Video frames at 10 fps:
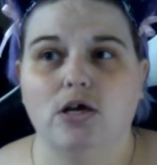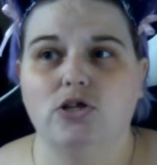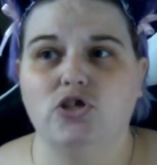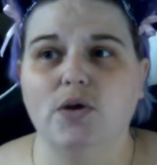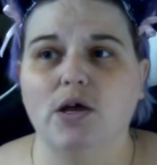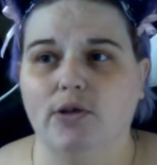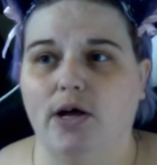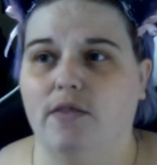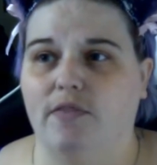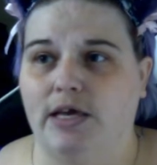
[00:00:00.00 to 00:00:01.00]
doing a lot
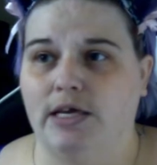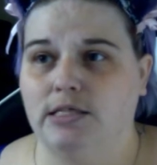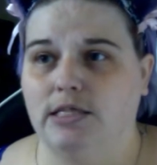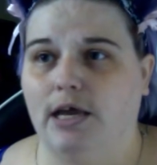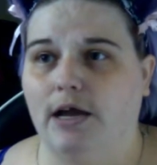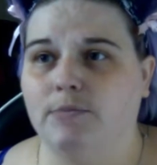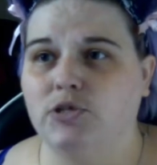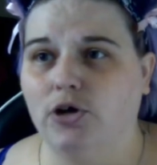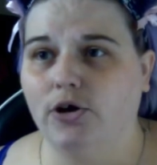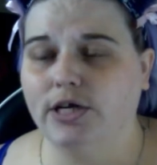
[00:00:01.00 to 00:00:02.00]
of things, like, I'm
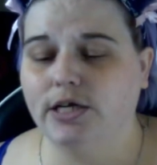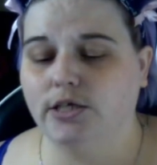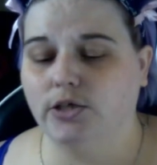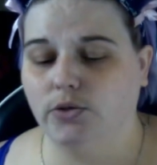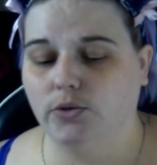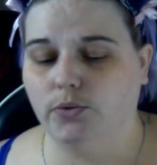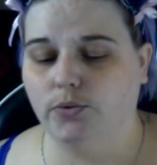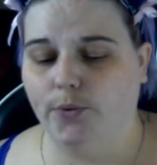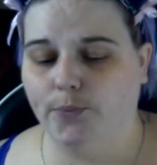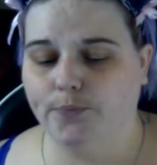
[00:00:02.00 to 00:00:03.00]
starting to